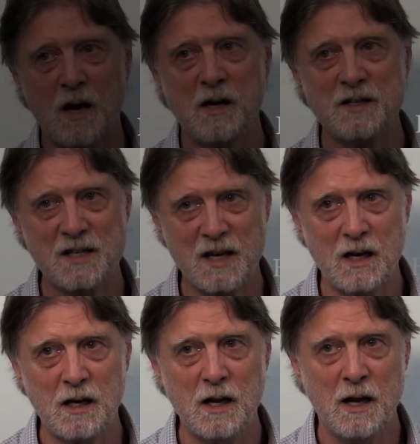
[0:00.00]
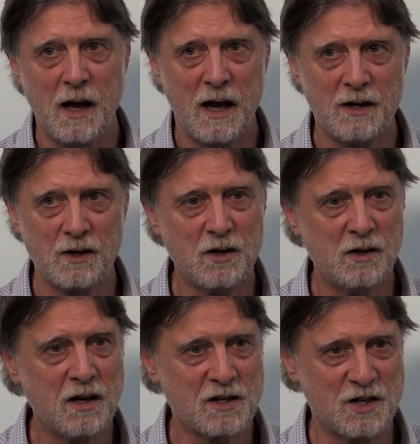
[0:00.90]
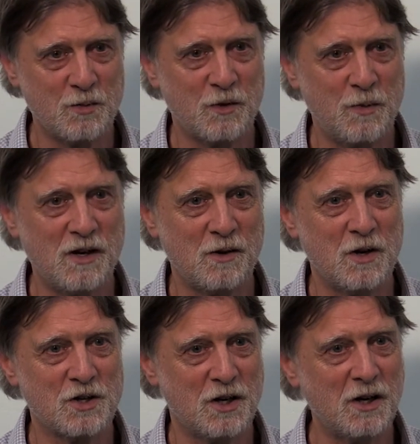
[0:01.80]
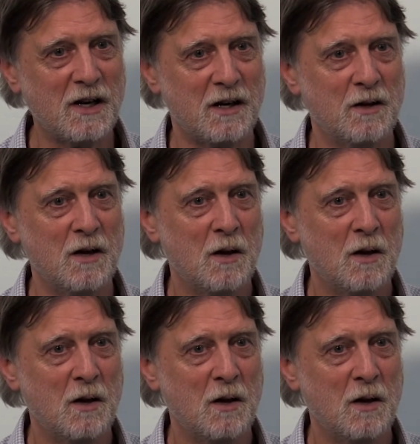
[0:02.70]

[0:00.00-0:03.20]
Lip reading: Hans Keller had a connection with Peter much earlier